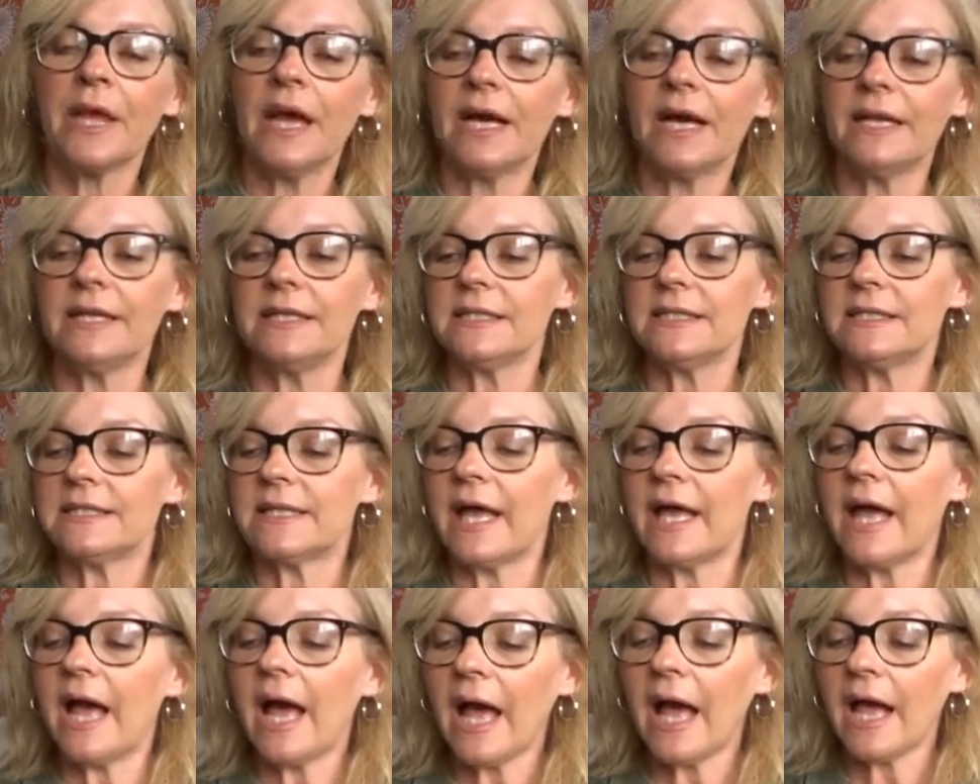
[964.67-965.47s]
And it's
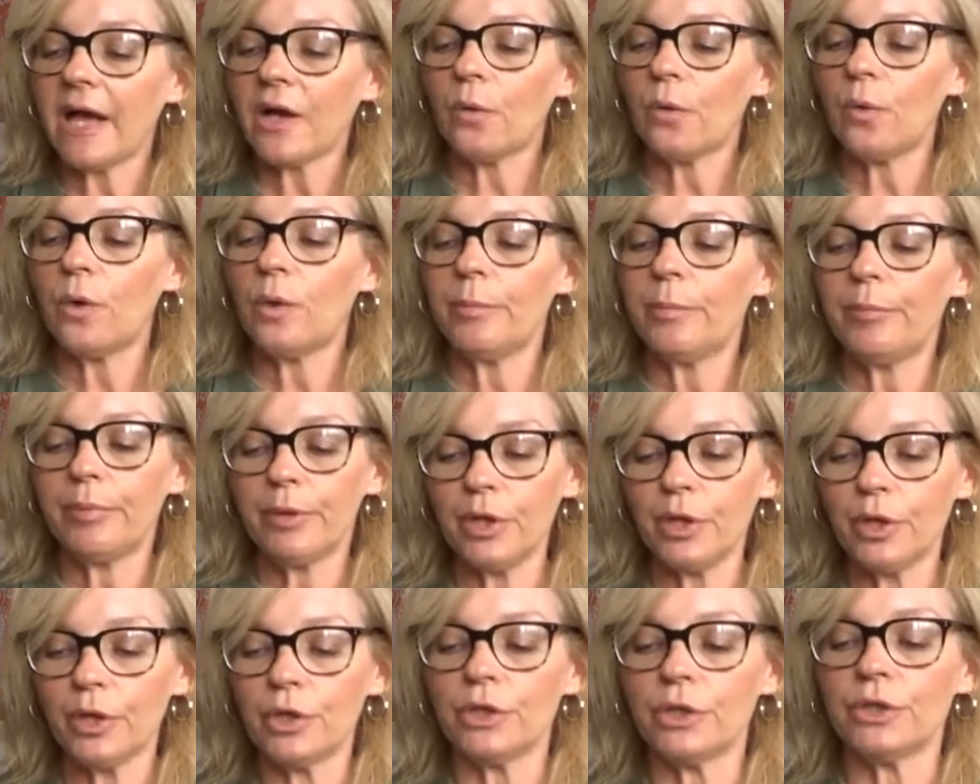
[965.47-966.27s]
their Aqua
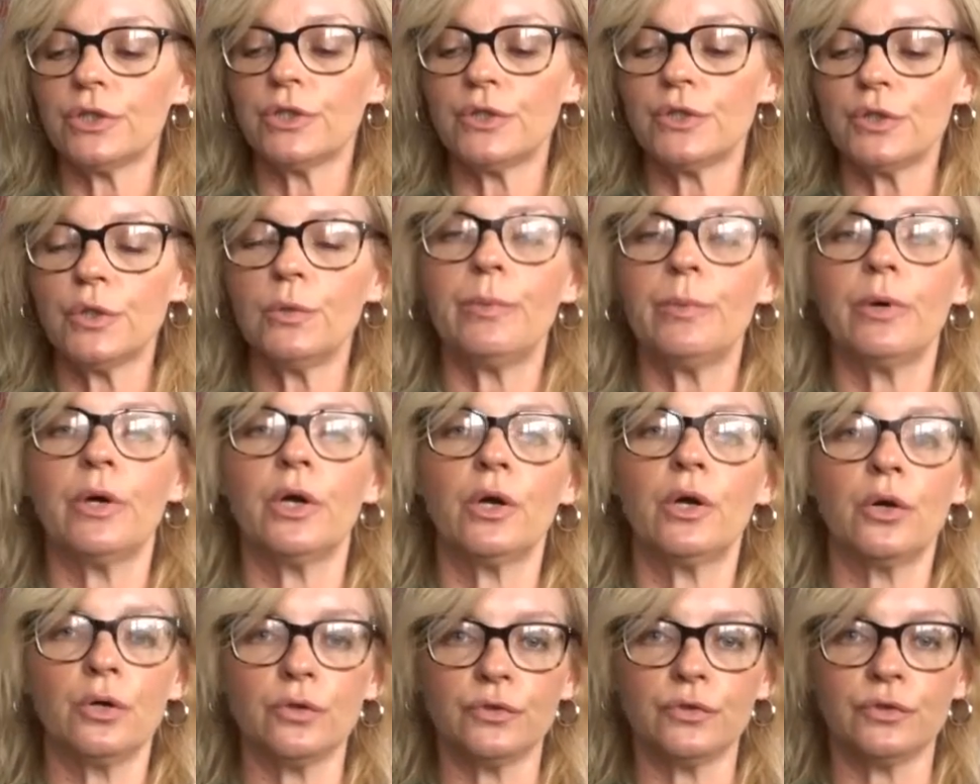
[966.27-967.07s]
Pure Super
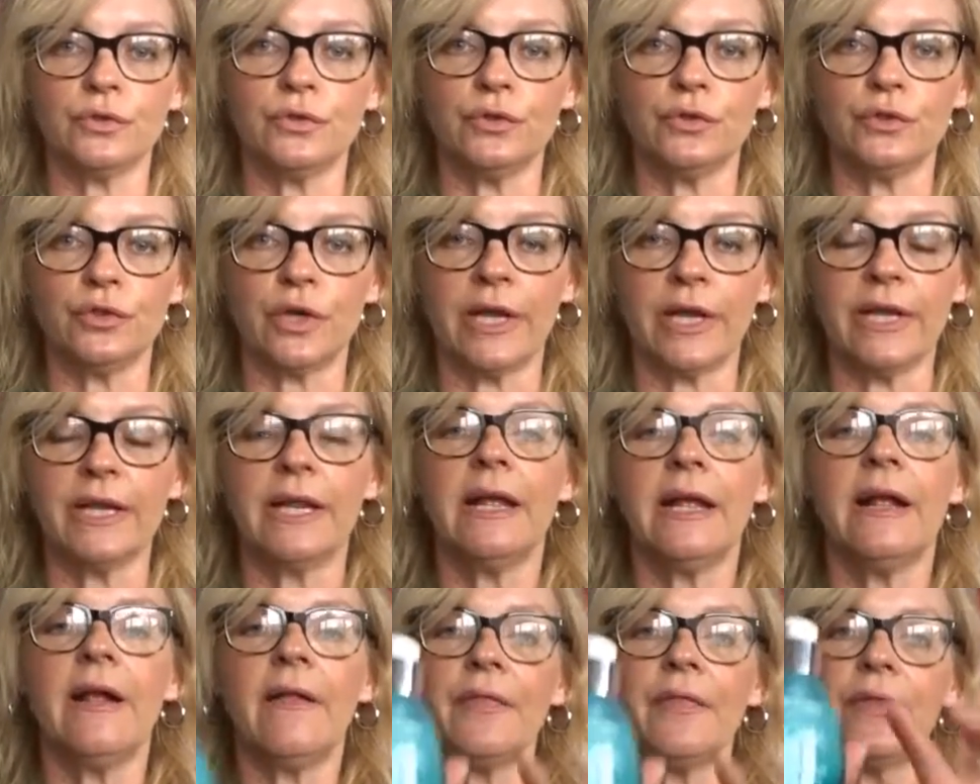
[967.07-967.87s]
Concentrate.
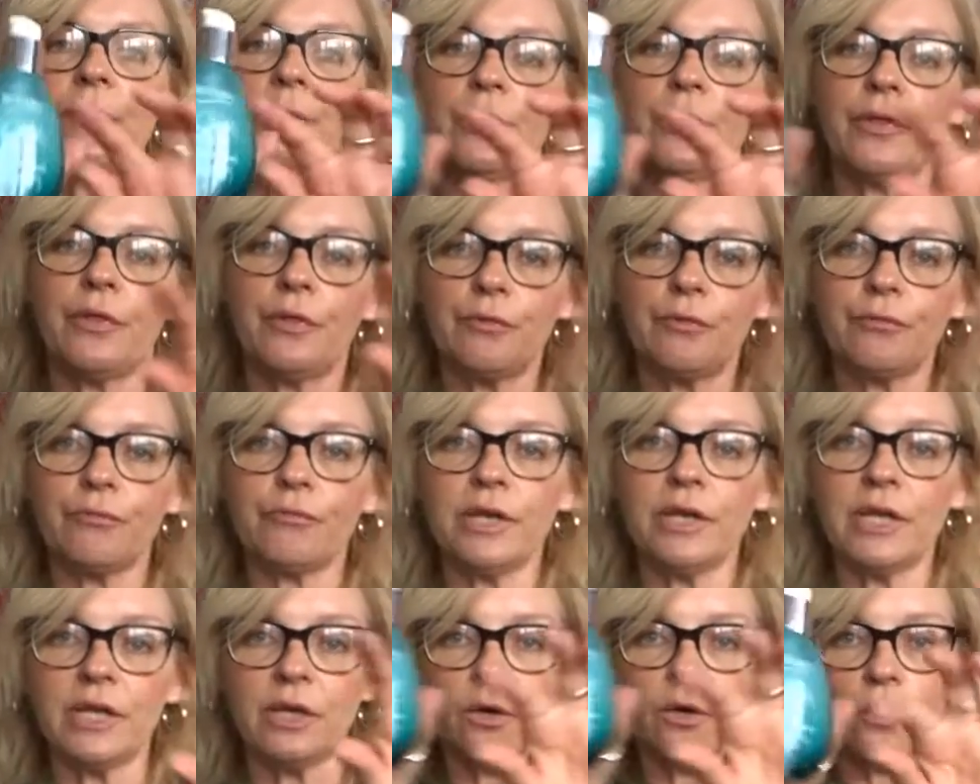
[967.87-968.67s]
There were
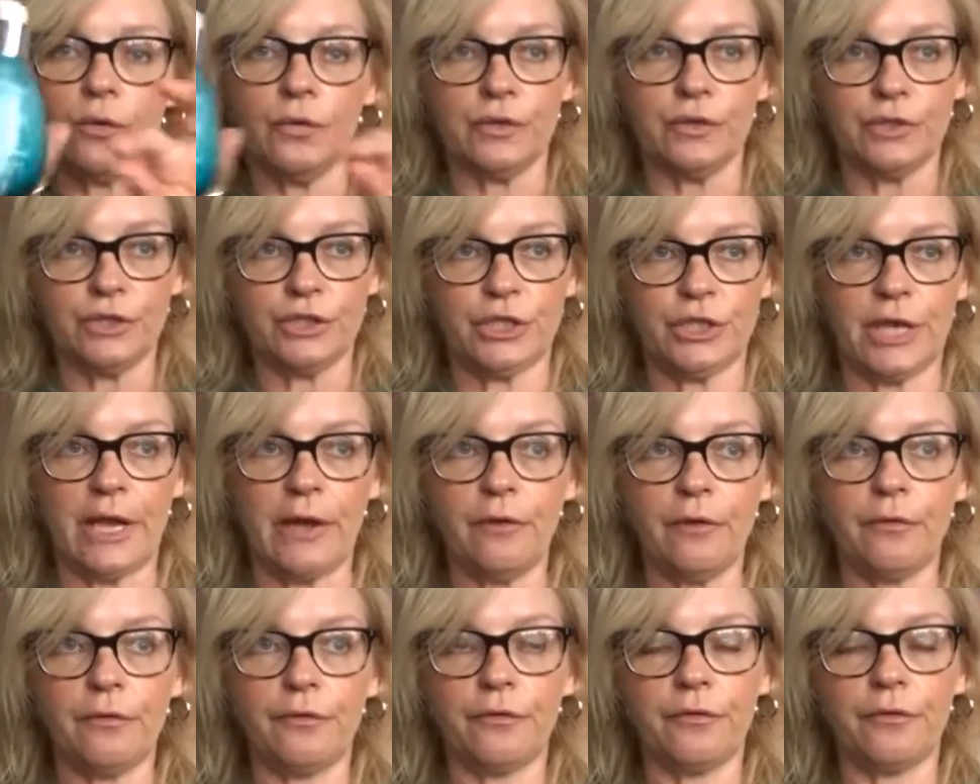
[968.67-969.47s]
3 on the
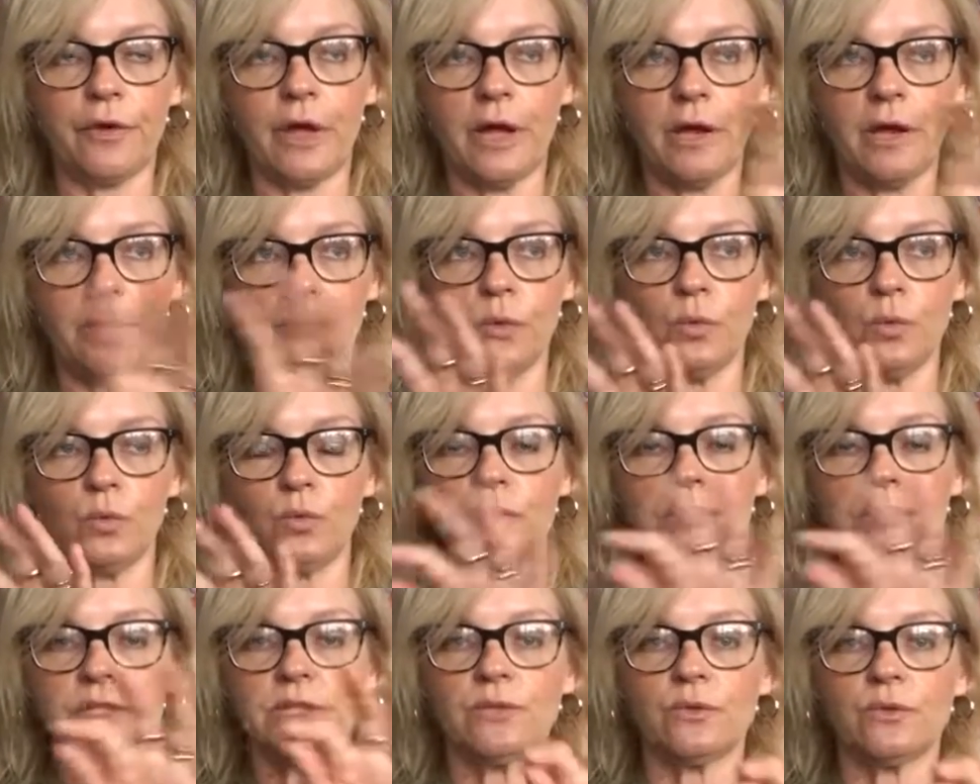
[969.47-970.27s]
shelf,
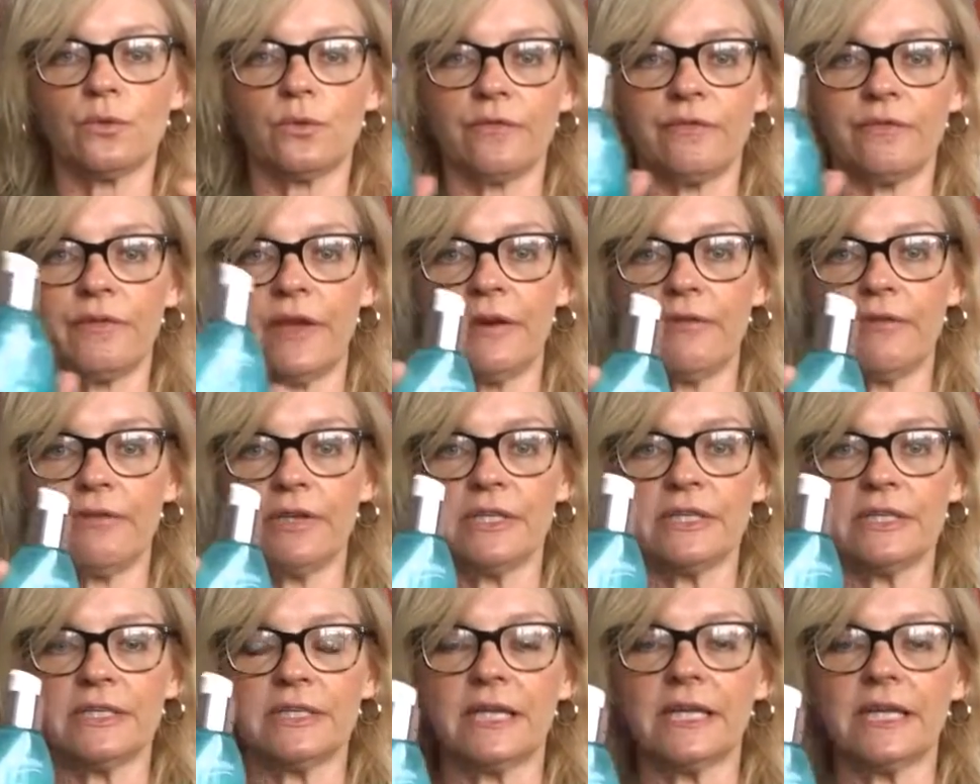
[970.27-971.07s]
all did sort of
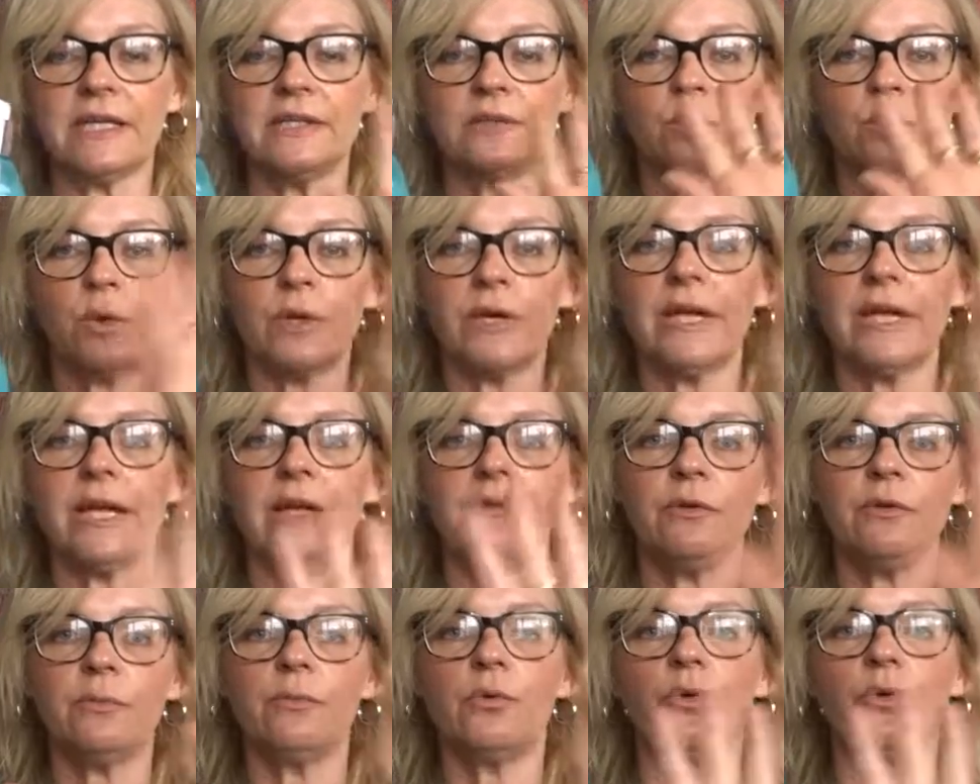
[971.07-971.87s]
various things. One
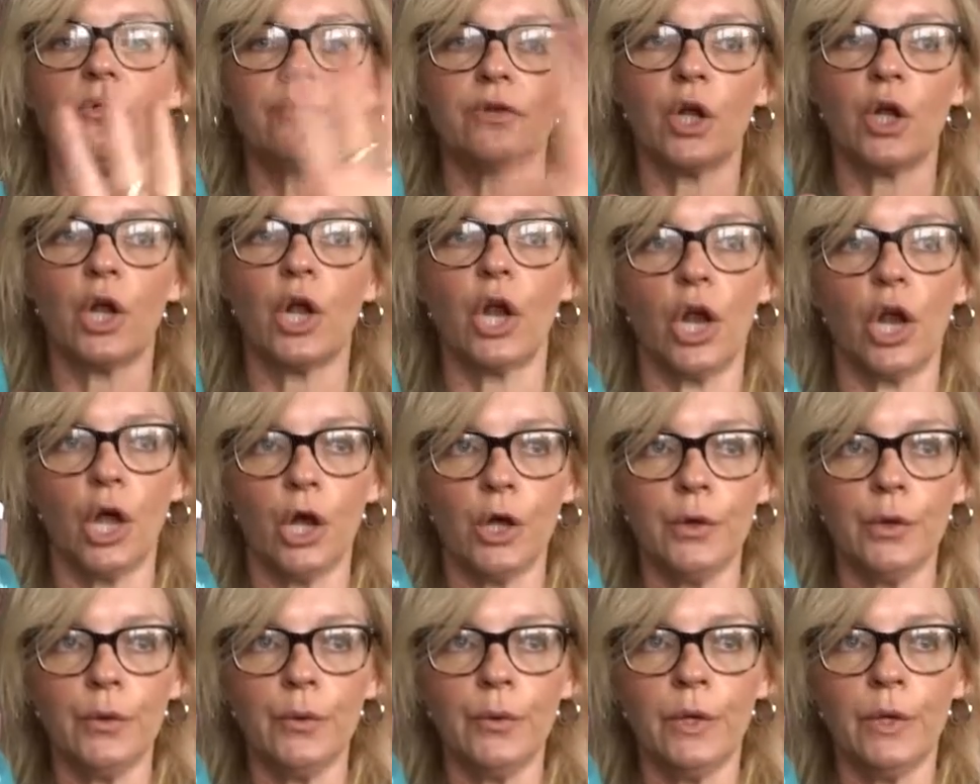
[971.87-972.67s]
gave you more of a
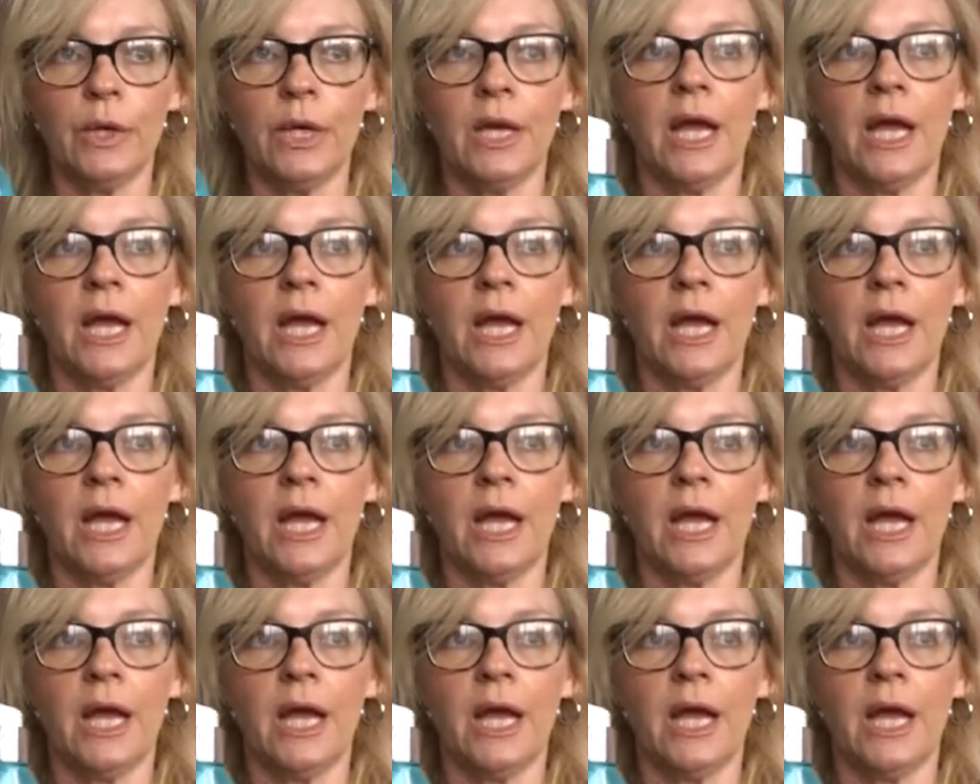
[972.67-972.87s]
glow,